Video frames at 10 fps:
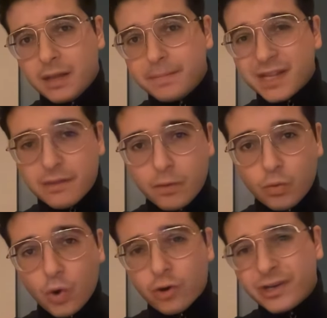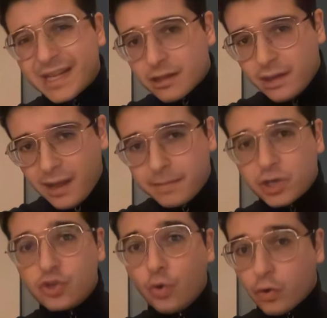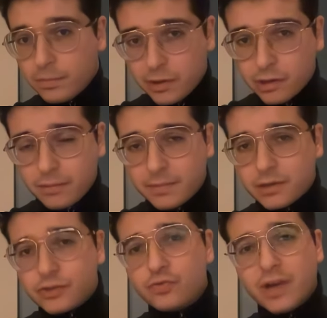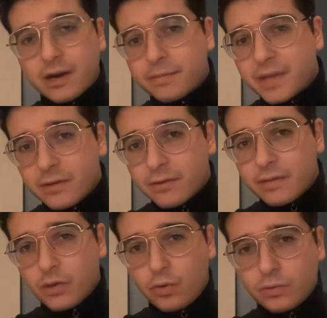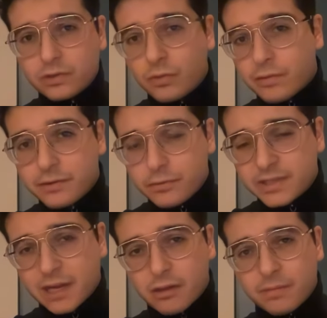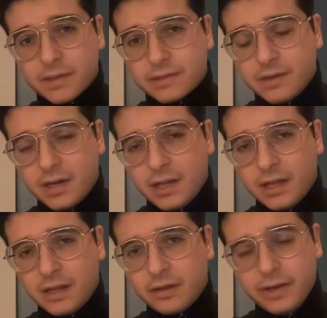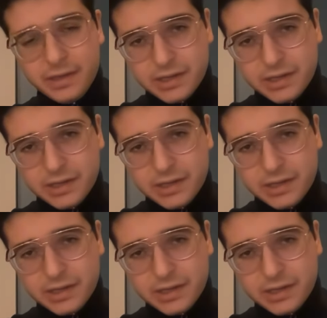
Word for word: because the word Islam nor Muslim do not appear in the Old or the New Testament. In